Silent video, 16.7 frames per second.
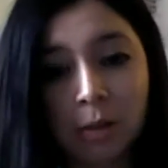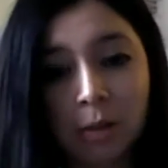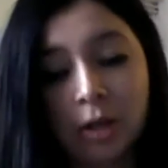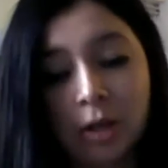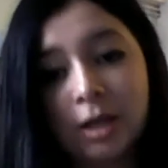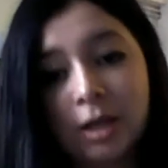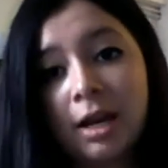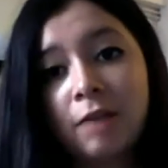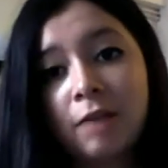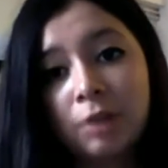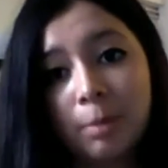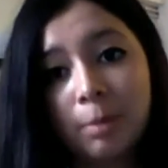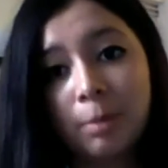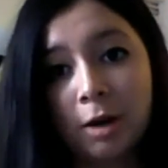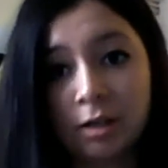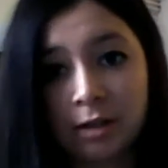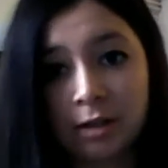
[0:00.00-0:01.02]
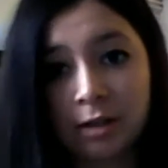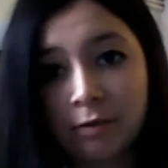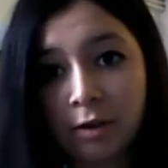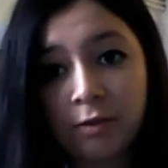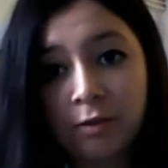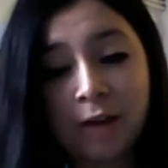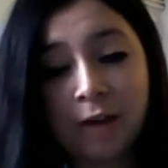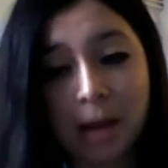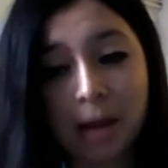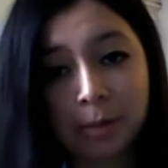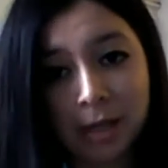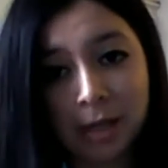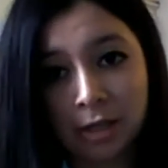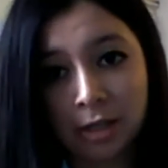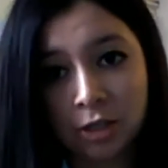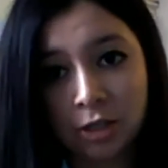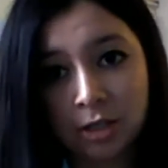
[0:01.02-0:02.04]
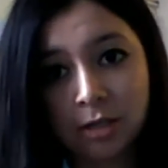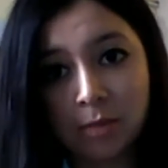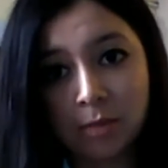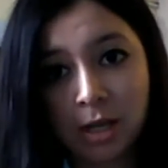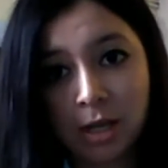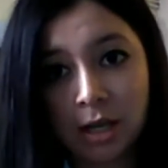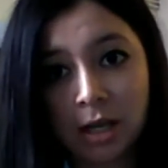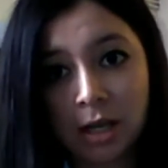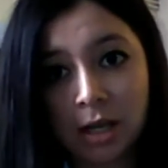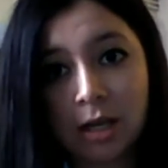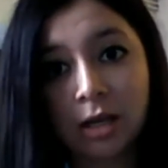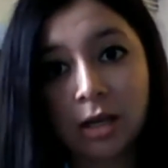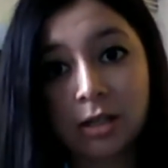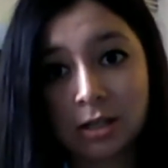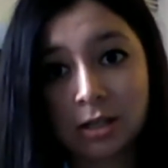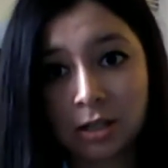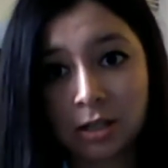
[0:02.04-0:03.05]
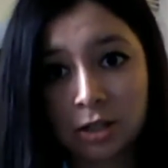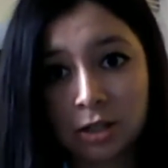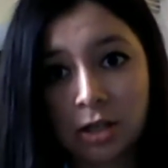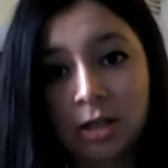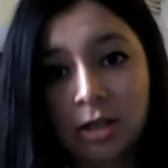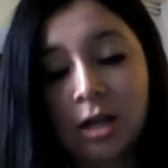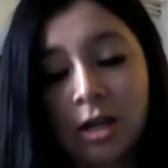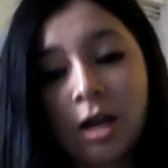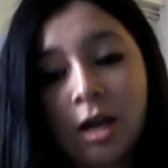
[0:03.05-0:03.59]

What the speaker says: We look at every part of an application in making a decision.